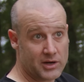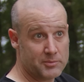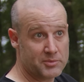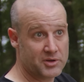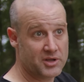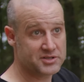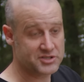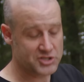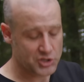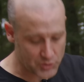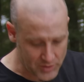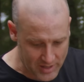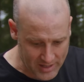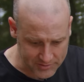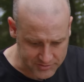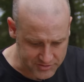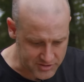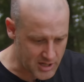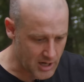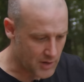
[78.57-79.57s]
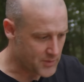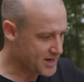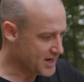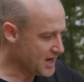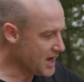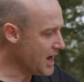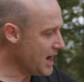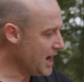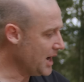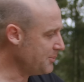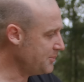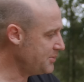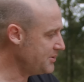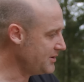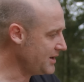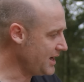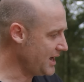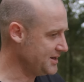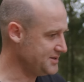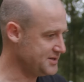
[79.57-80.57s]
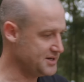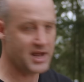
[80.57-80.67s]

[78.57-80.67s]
And because the ground's going up, and